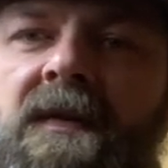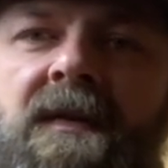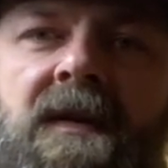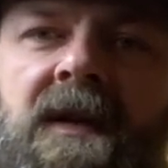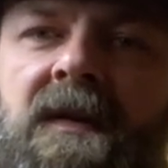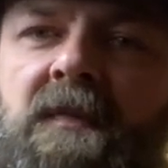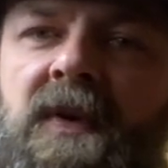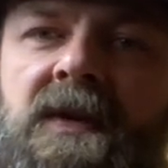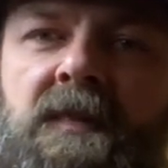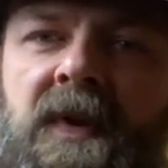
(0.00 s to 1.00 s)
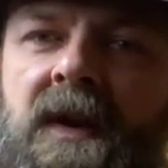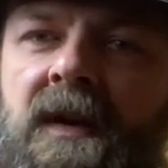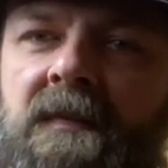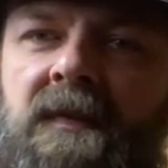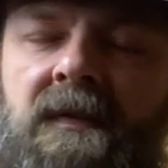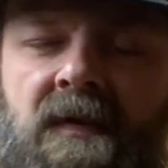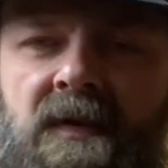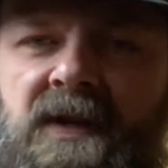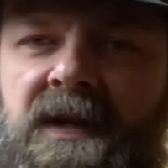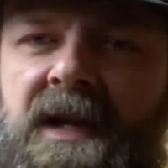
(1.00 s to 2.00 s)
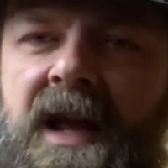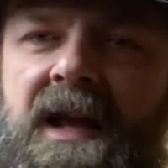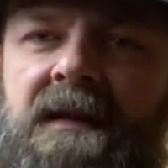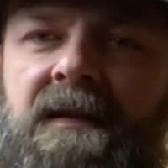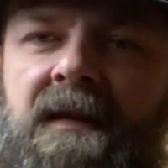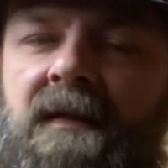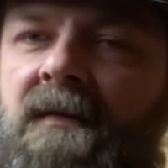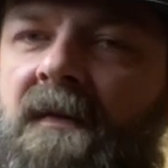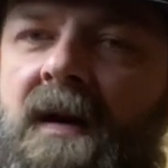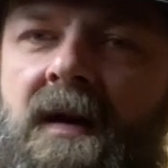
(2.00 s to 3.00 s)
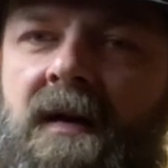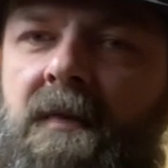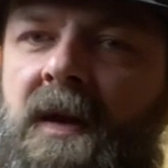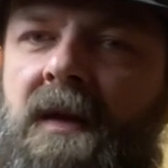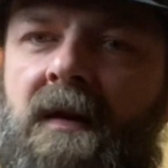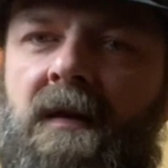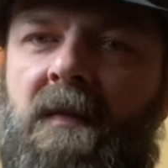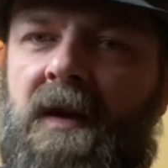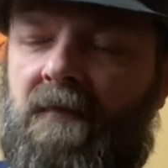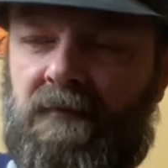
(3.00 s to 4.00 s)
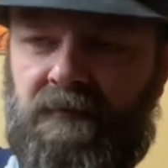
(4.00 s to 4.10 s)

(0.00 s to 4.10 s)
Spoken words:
Is these bridge pickups are just nasty. They'll rock, man. I mean,